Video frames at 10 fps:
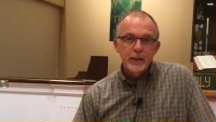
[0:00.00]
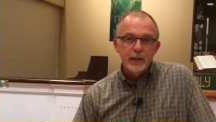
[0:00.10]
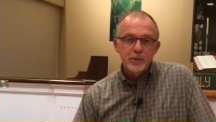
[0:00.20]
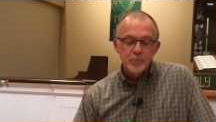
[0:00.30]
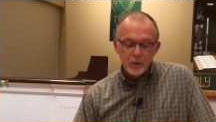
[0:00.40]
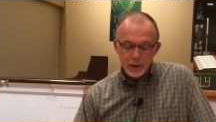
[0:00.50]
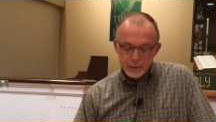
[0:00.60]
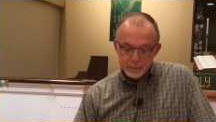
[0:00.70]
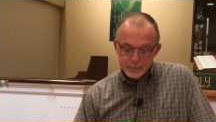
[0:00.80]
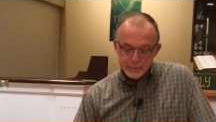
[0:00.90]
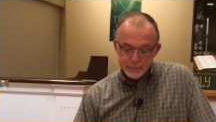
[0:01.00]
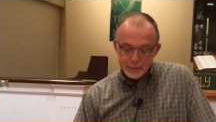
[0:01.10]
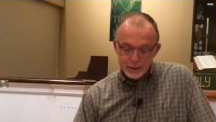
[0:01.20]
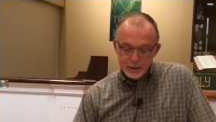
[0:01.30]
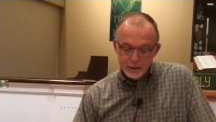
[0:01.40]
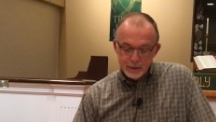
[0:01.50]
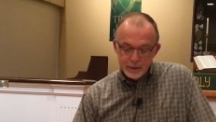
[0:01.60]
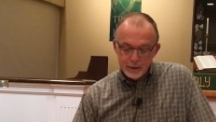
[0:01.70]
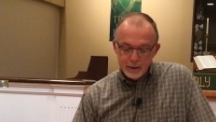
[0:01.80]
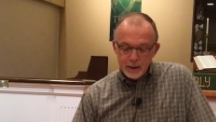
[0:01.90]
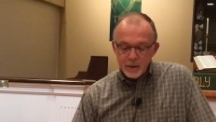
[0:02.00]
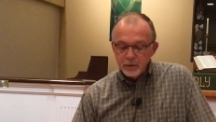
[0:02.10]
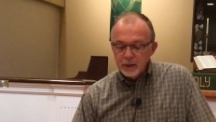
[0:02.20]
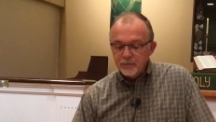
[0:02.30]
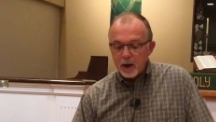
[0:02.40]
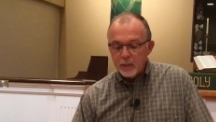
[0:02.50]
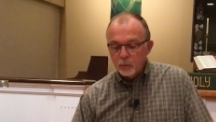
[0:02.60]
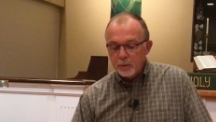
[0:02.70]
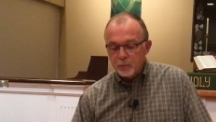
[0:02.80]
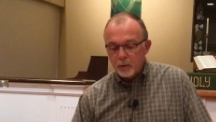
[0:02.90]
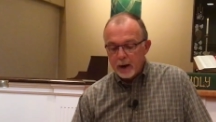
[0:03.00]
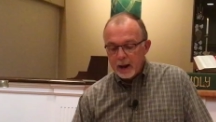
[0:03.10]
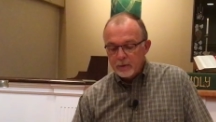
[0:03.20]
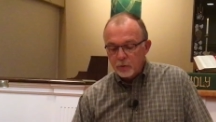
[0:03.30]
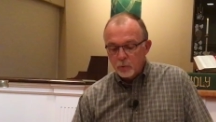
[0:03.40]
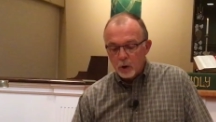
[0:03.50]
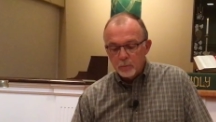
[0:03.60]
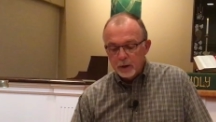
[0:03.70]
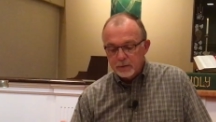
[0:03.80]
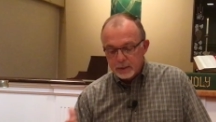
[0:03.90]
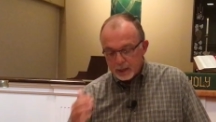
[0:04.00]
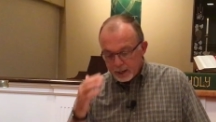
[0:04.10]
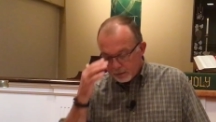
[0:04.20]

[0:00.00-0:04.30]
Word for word: Let us pray. Heavenly Father, we pray that through our brief study